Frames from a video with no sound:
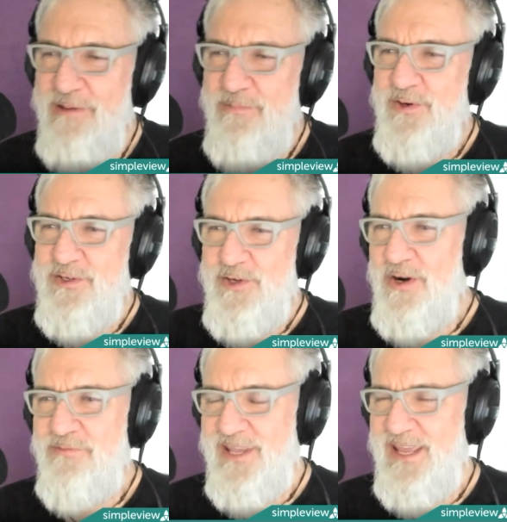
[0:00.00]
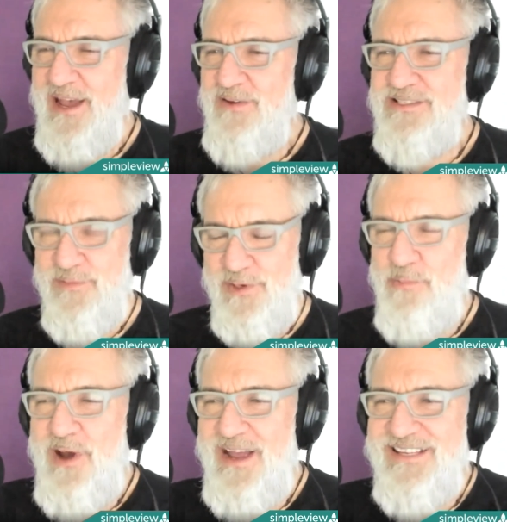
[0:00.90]
your chart of accounts? I mean, you're
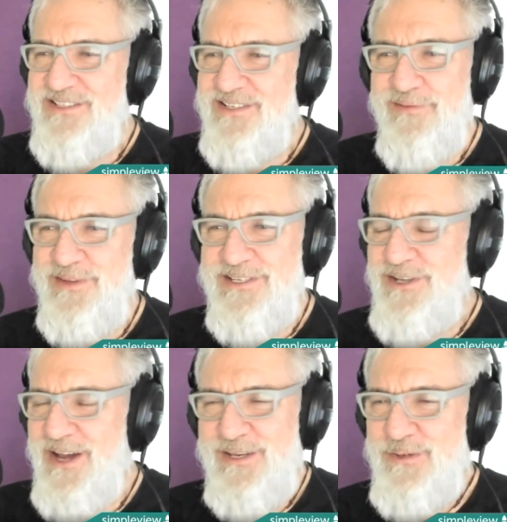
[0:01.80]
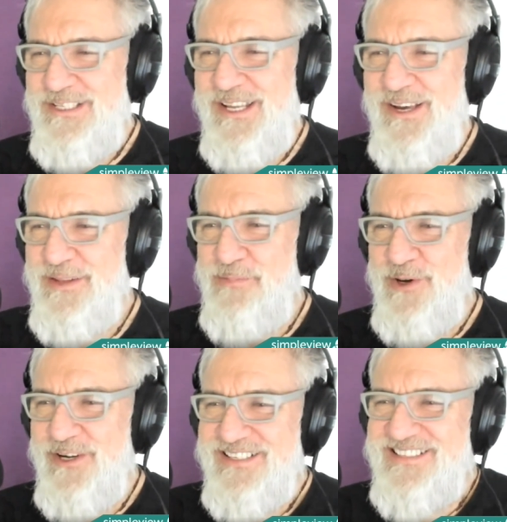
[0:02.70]
buying stuff that's not usually on the
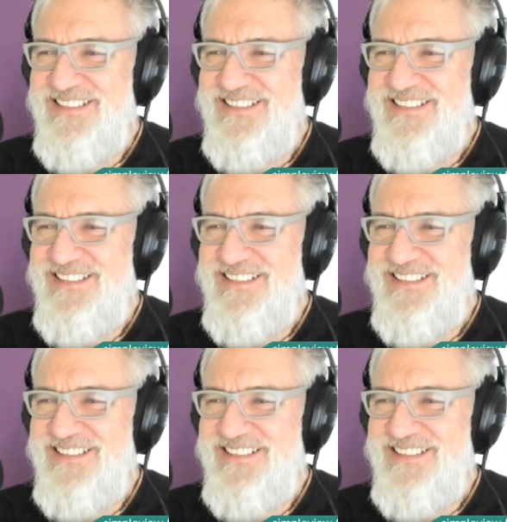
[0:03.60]
books.